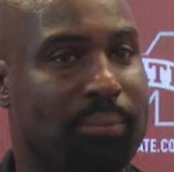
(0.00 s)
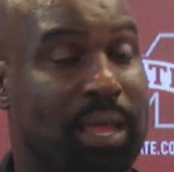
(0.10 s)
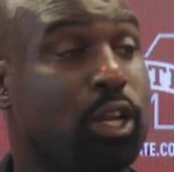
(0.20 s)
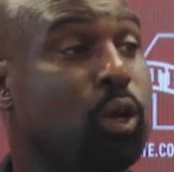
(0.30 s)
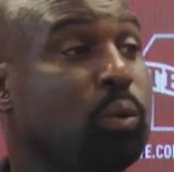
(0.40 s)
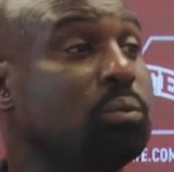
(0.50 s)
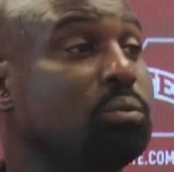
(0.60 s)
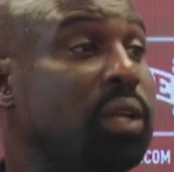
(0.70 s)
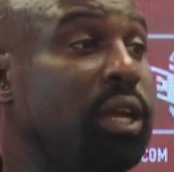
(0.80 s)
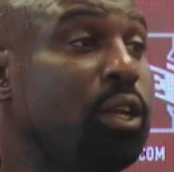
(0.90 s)
They do,
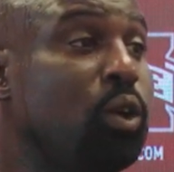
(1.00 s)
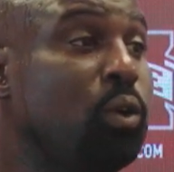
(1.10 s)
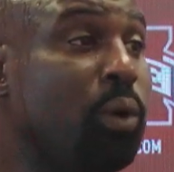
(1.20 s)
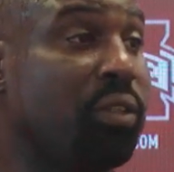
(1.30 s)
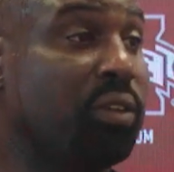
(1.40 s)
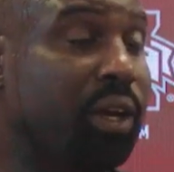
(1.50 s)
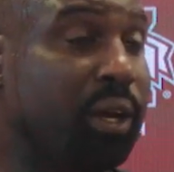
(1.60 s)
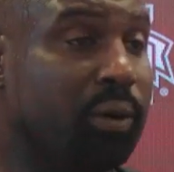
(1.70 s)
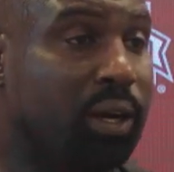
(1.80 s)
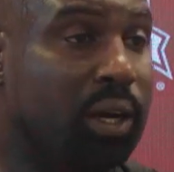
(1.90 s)
whether
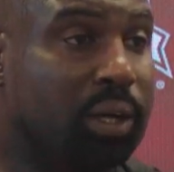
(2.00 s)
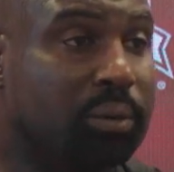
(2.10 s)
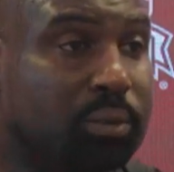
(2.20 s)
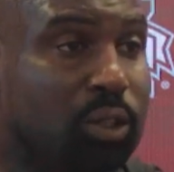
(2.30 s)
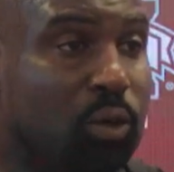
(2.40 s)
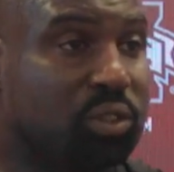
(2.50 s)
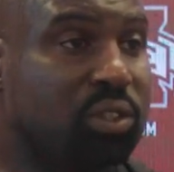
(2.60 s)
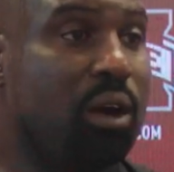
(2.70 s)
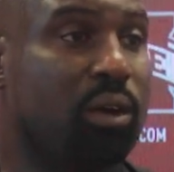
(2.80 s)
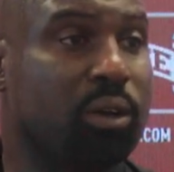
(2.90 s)
they're, you know, a
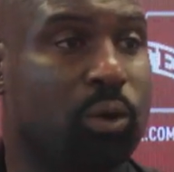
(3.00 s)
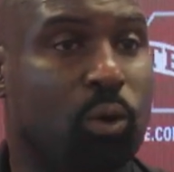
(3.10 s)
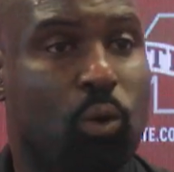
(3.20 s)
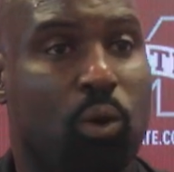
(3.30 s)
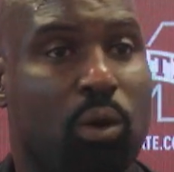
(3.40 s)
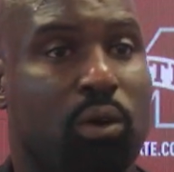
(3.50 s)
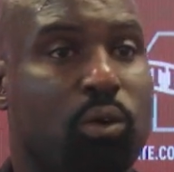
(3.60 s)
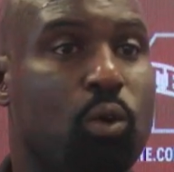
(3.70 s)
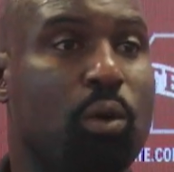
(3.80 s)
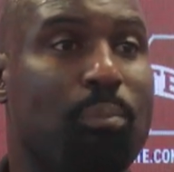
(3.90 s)
starter or